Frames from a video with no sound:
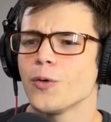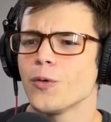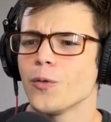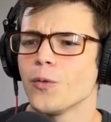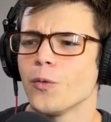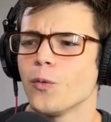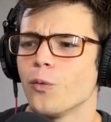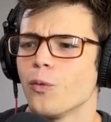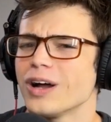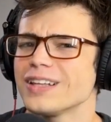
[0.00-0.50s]

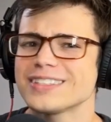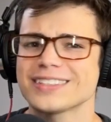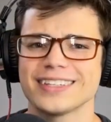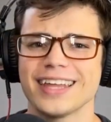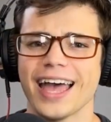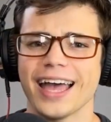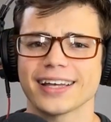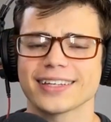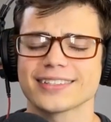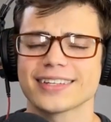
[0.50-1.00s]
What's
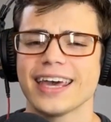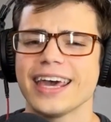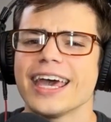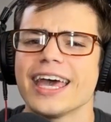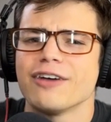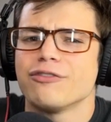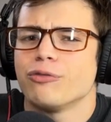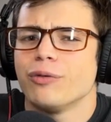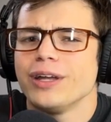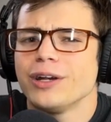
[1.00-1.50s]
next?
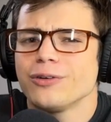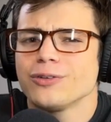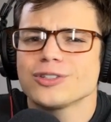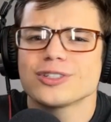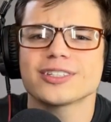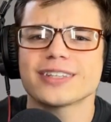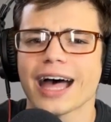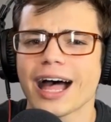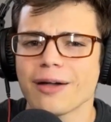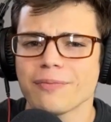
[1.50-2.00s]
If we don't
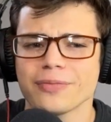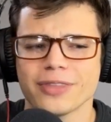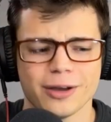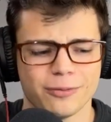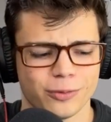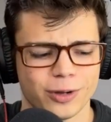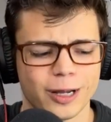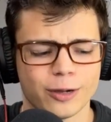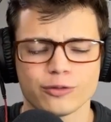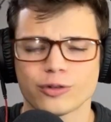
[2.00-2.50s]
stop
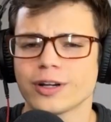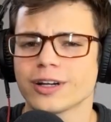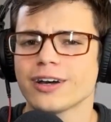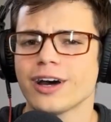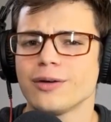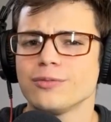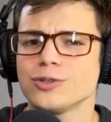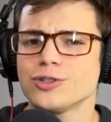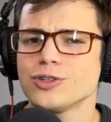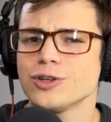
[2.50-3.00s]
them whenever it
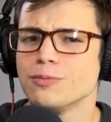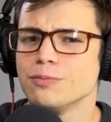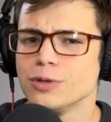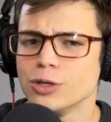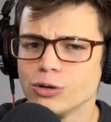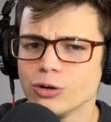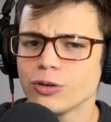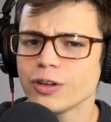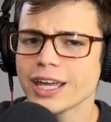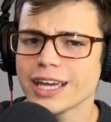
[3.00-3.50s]
comes to
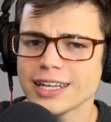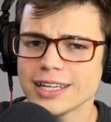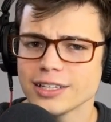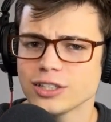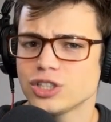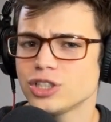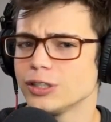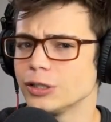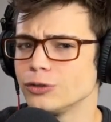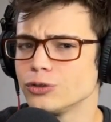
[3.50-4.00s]
mutilating
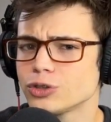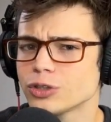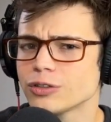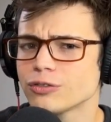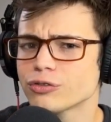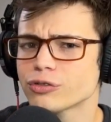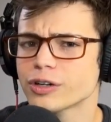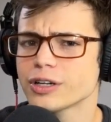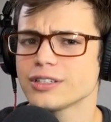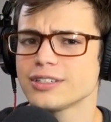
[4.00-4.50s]
children,
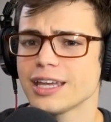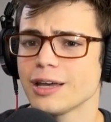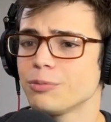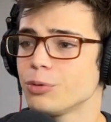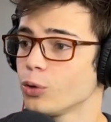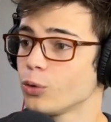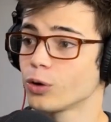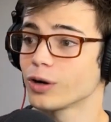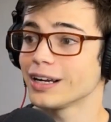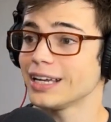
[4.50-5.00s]
for
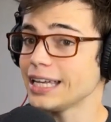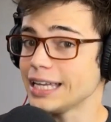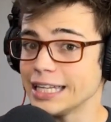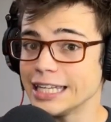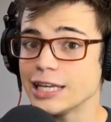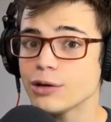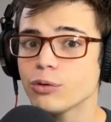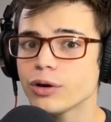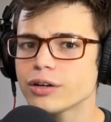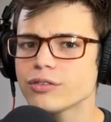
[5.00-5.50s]
example, or
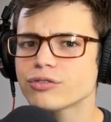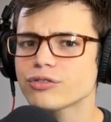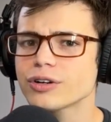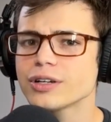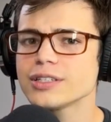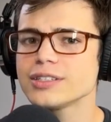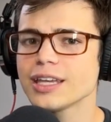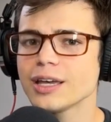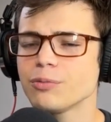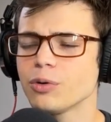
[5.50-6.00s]
anyone, for
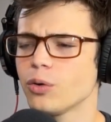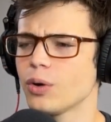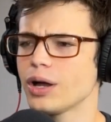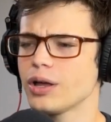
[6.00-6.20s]
example,